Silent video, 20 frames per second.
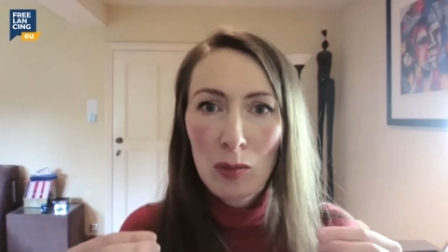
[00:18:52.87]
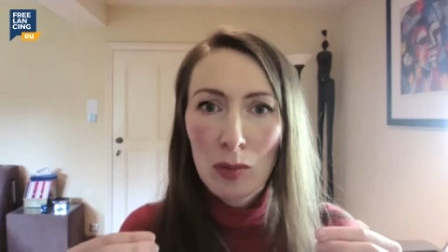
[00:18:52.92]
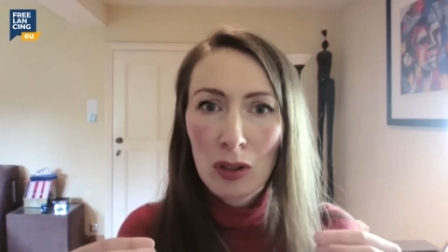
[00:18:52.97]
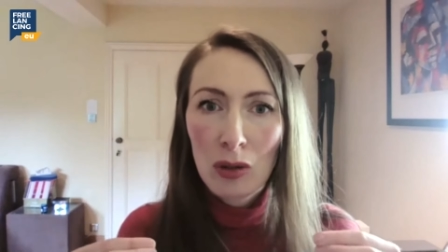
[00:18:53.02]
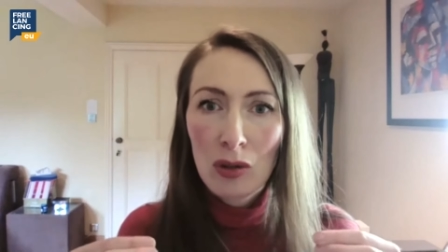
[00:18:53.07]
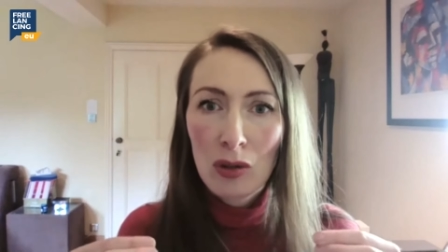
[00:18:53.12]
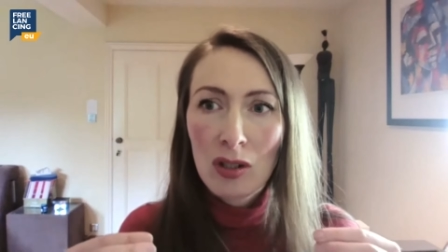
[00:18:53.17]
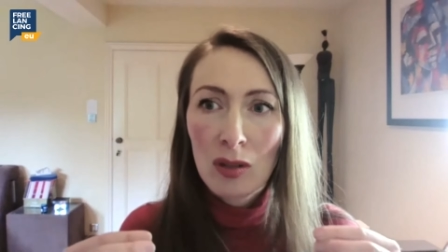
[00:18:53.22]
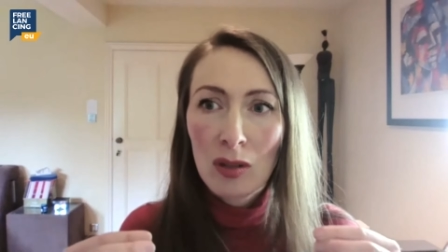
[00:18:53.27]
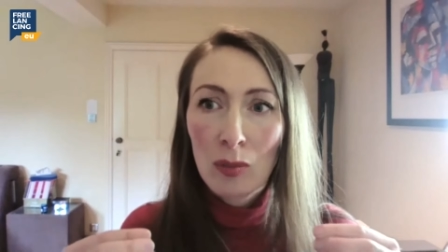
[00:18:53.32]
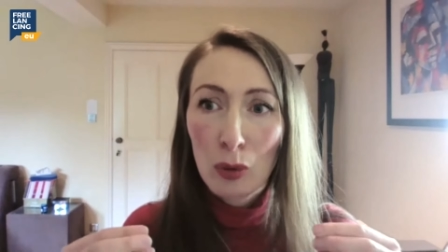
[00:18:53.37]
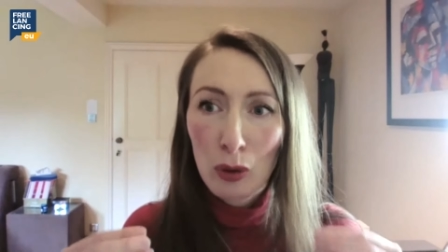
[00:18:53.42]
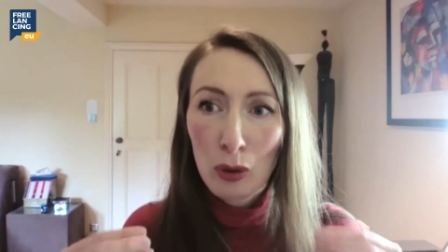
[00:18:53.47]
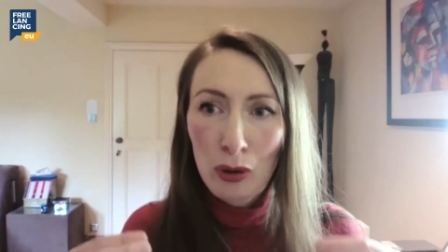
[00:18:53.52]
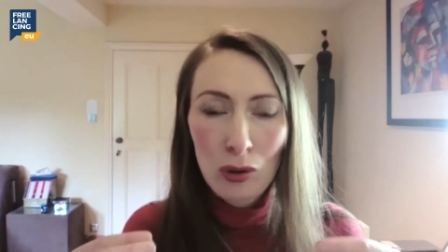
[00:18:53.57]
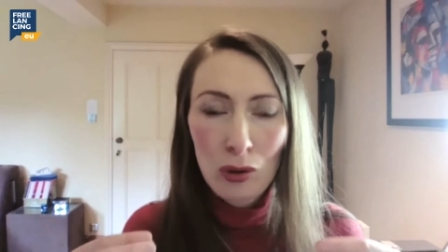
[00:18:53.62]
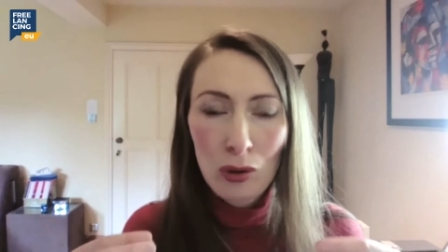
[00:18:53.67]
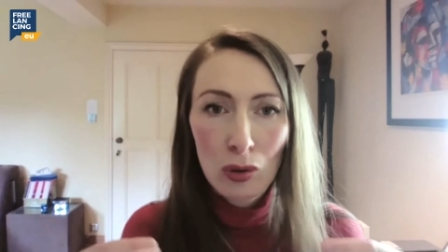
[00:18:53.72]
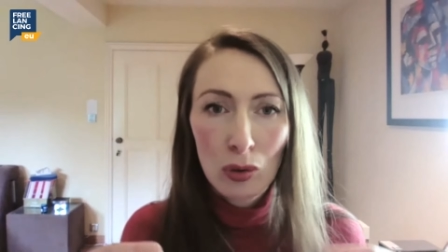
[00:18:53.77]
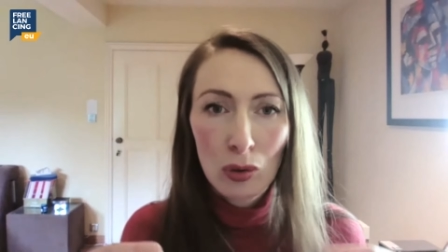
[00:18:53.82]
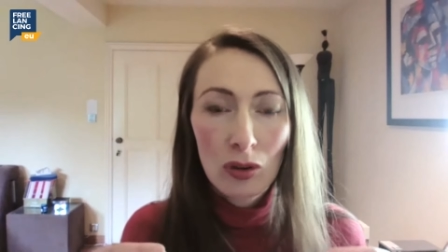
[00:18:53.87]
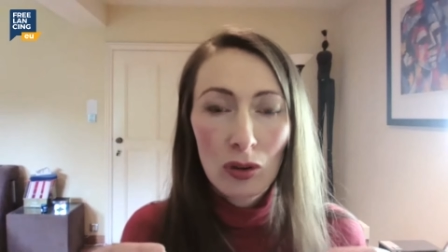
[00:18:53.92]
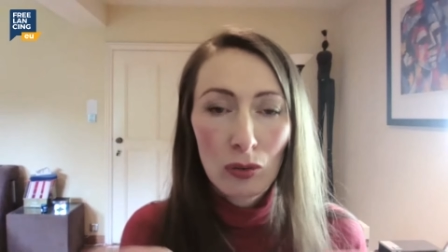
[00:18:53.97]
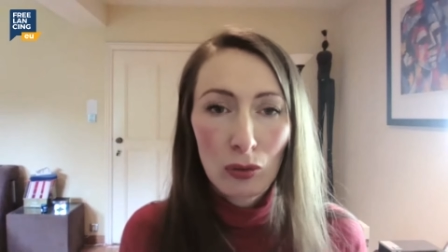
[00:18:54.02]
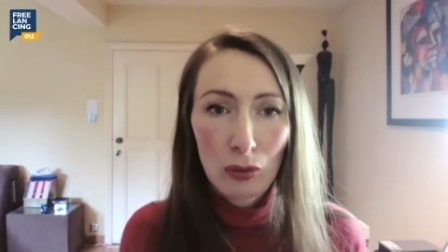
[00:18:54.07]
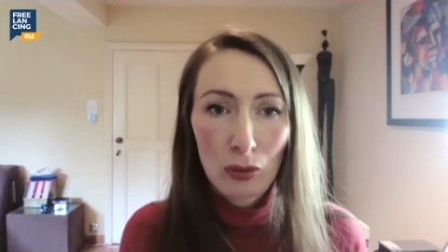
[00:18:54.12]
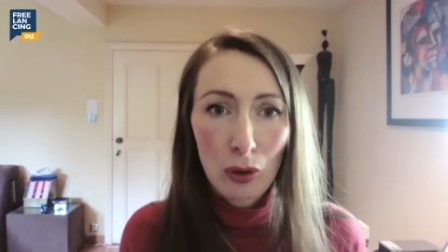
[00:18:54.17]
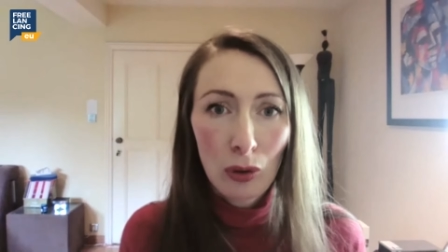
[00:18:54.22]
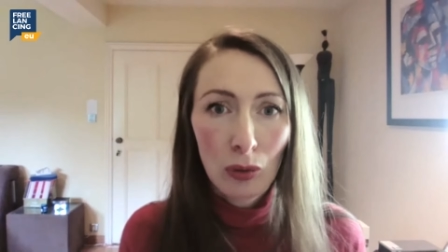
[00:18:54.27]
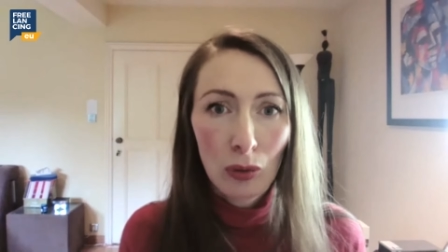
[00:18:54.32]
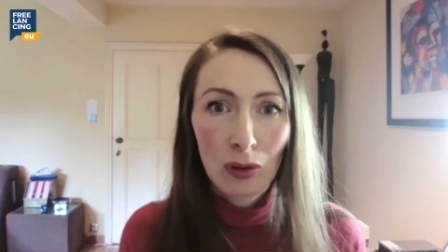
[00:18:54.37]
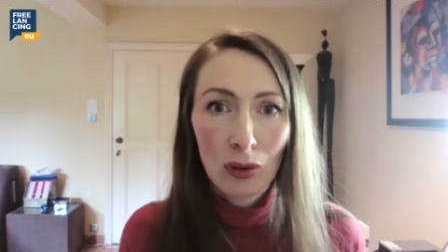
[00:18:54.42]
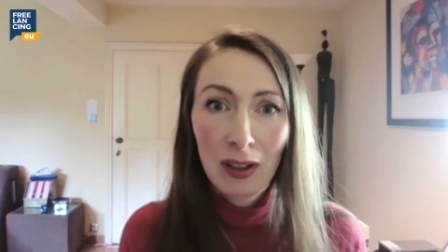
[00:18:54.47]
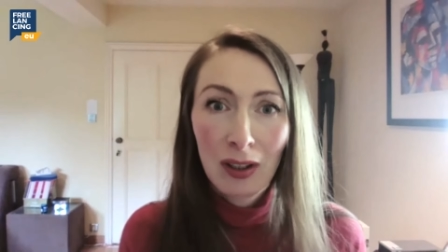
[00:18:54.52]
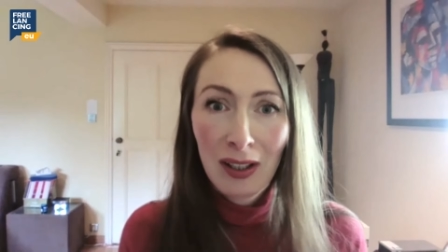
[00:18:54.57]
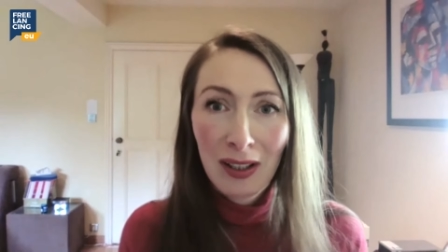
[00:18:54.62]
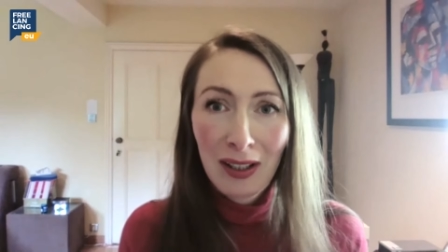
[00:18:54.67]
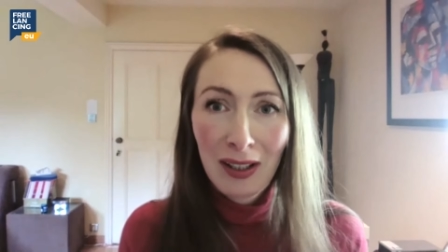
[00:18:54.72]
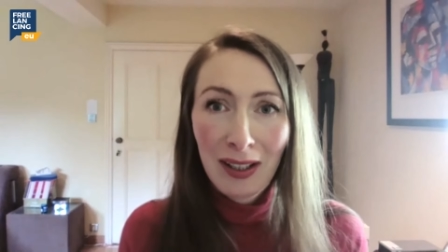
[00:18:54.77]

because it brought you to the wrong